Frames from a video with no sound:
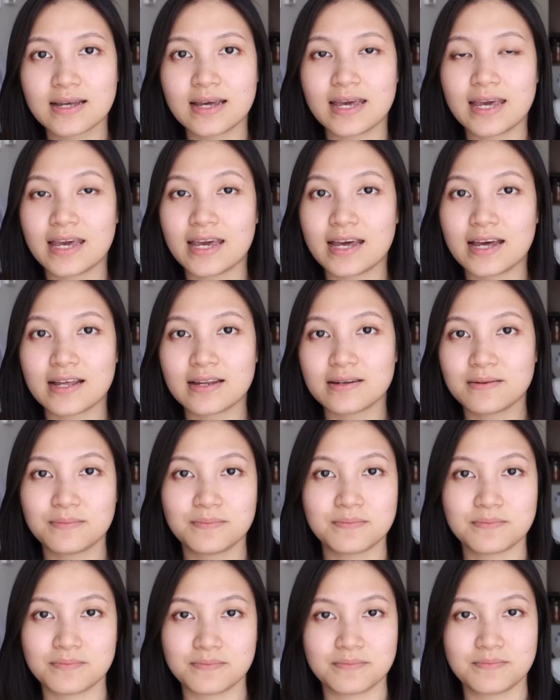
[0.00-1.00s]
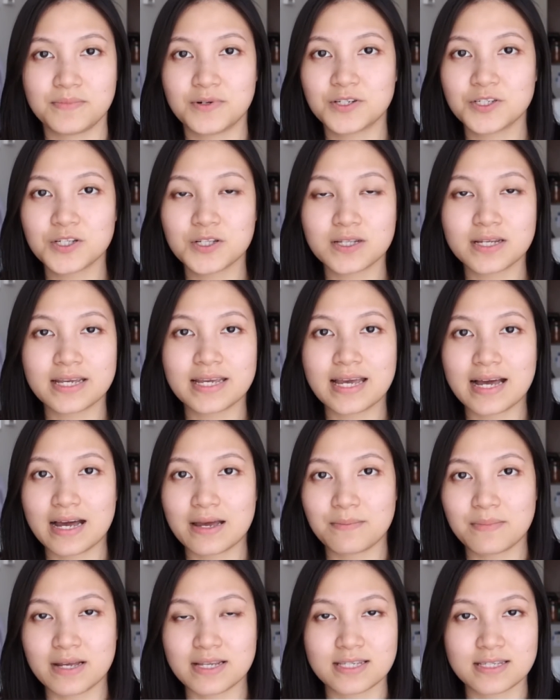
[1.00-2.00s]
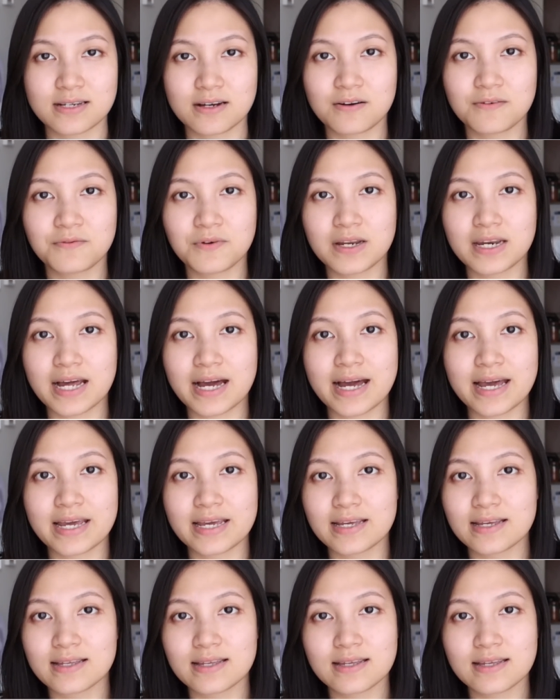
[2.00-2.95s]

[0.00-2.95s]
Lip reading: And personally, I myself, when I